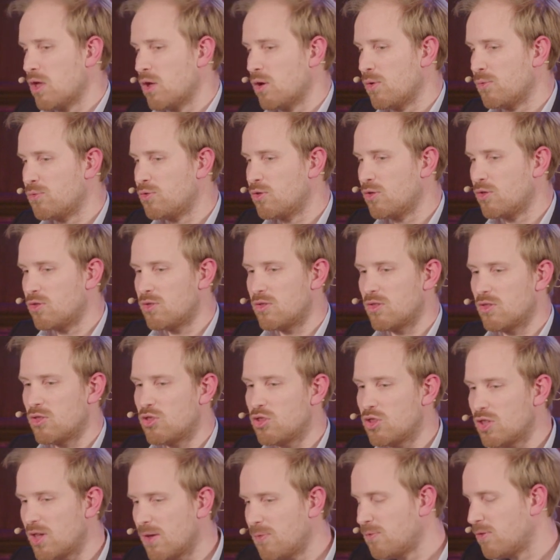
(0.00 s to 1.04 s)
who've just
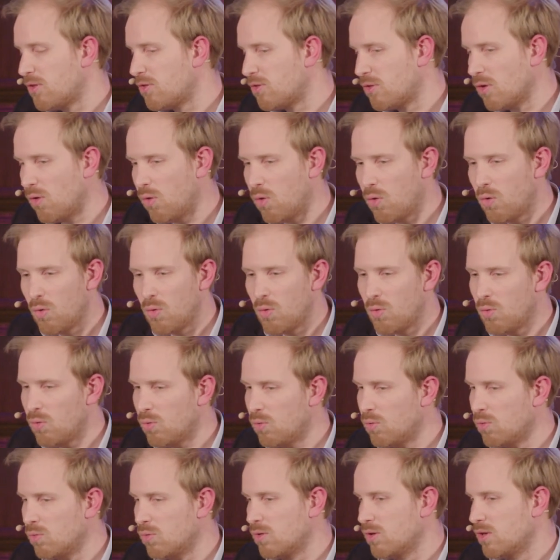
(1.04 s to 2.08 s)
shifted the
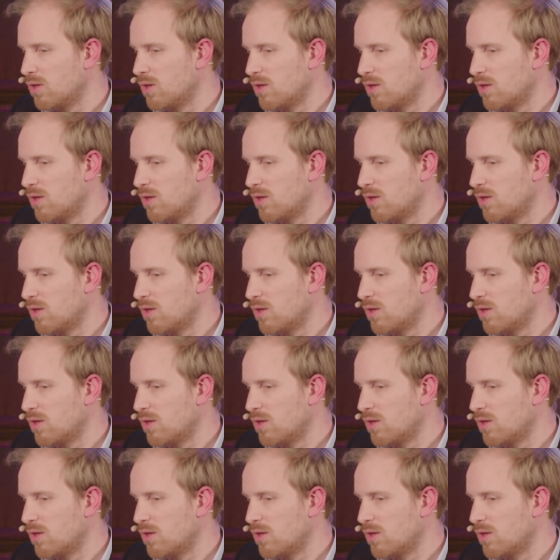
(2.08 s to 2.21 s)
whole,